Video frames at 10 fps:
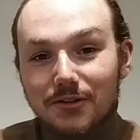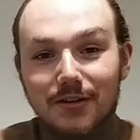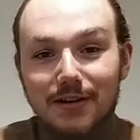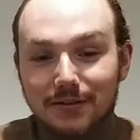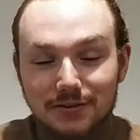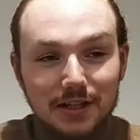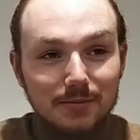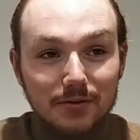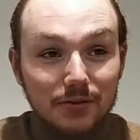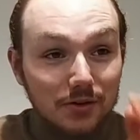great. I've seen it
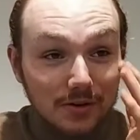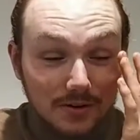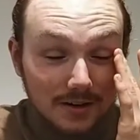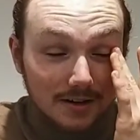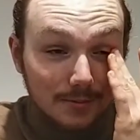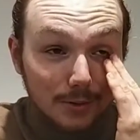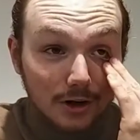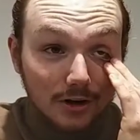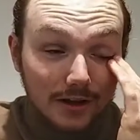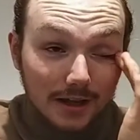before. I put it
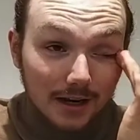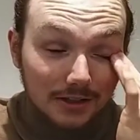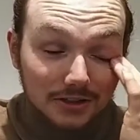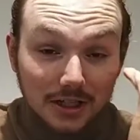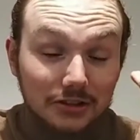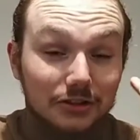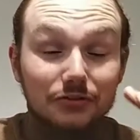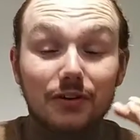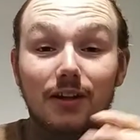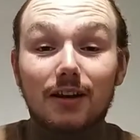on again last night because I was
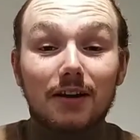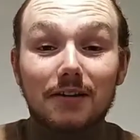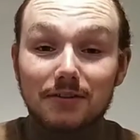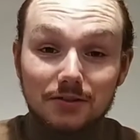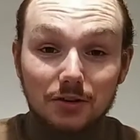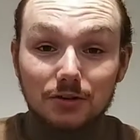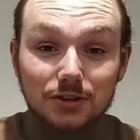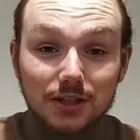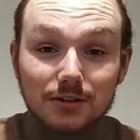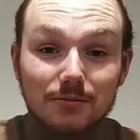feeling like dog
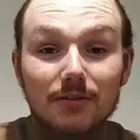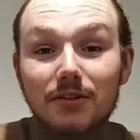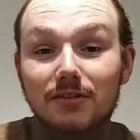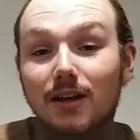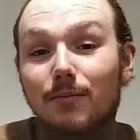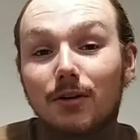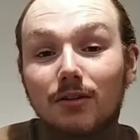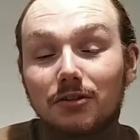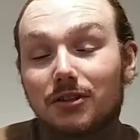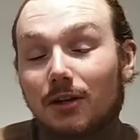shit when this came on
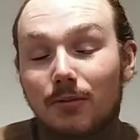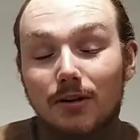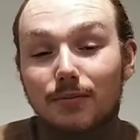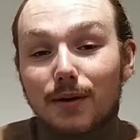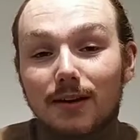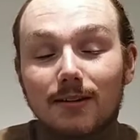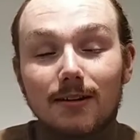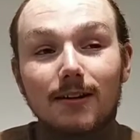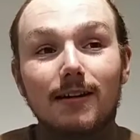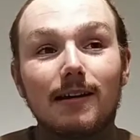because Dad went to bed,
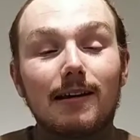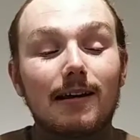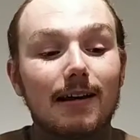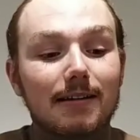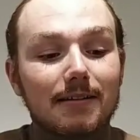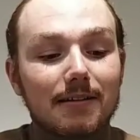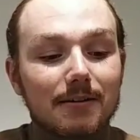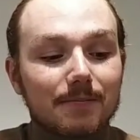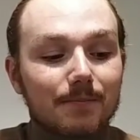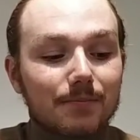and
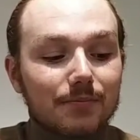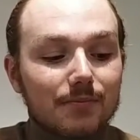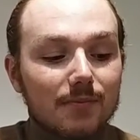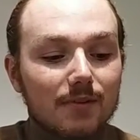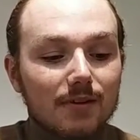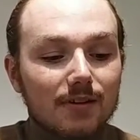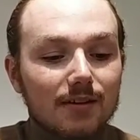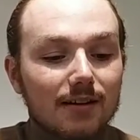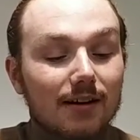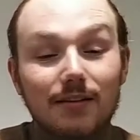
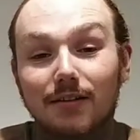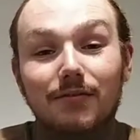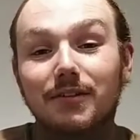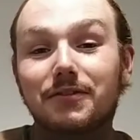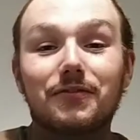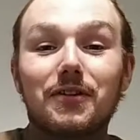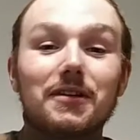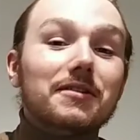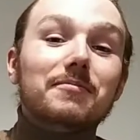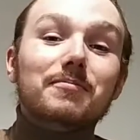I think it's a
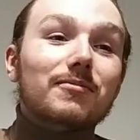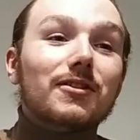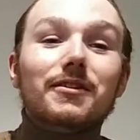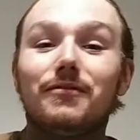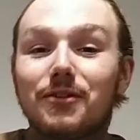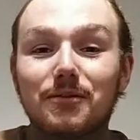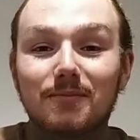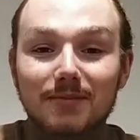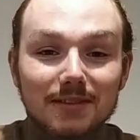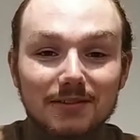fucking brilliant film.
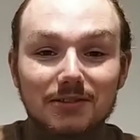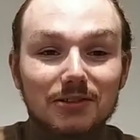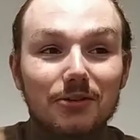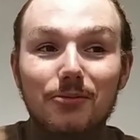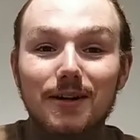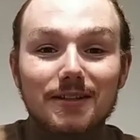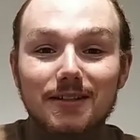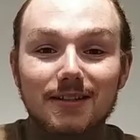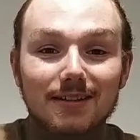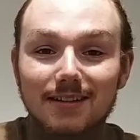It's so witty.